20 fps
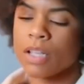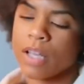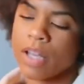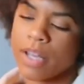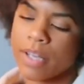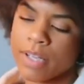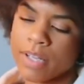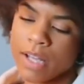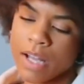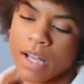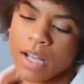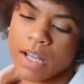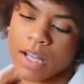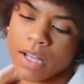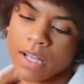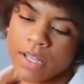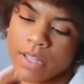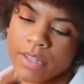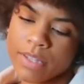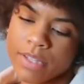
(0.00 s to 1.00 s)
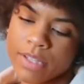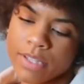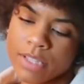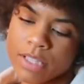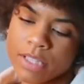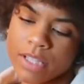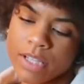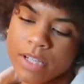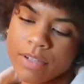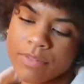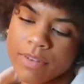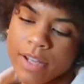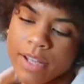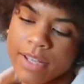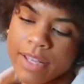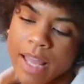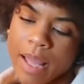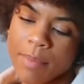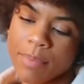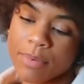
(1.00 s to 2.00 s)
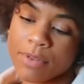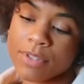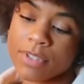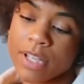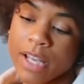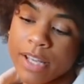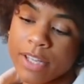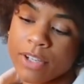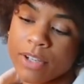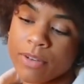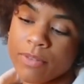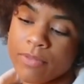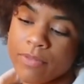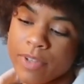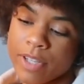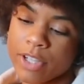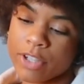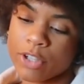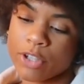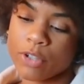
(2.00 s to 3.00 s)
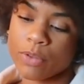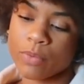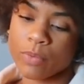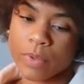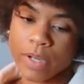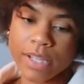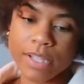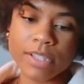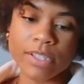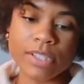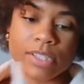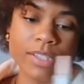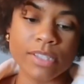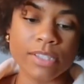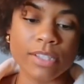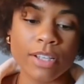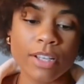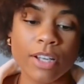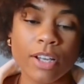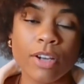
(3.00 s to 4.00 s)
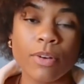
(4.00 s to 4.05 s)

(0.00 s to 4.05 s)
I got this clarifying apple cider vinegar rinse.